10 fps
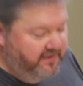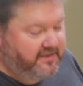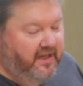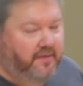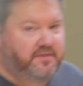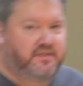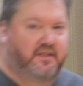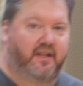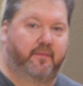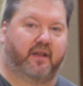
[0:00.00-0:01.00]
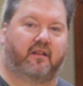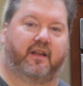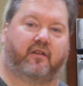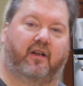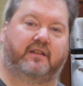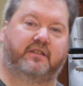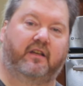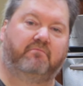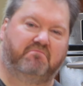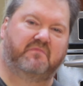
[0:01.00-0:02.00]
it stops steaming like
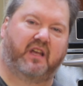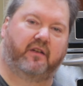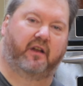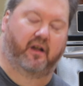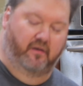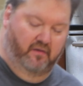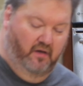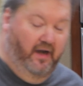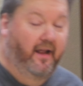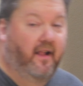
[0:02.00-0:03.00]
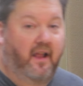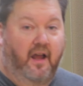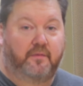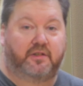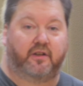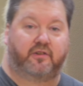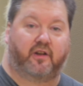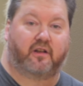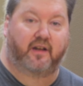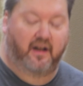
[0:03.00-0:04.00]
crazy, that's how you know. All right, I'm gonna show you a
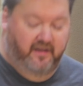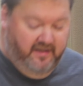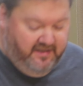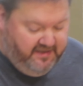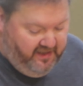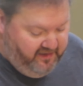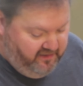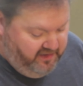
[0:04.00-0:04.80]
trick on how to get this out of here